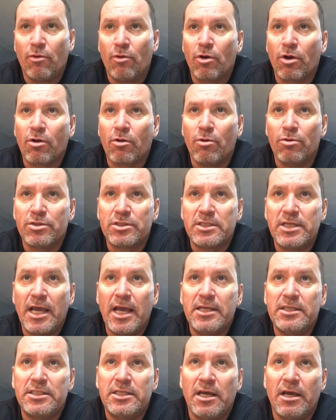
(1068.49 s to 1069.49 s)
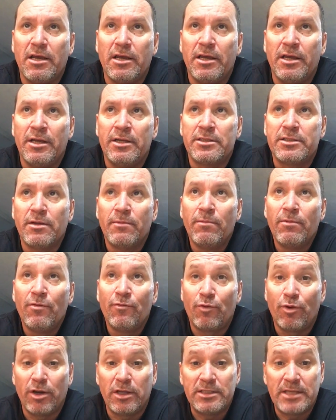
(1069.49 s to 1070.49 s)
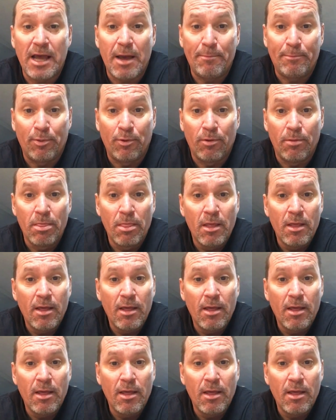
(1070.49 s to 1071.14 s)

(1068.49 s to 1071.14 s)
or consciencia, is, for example,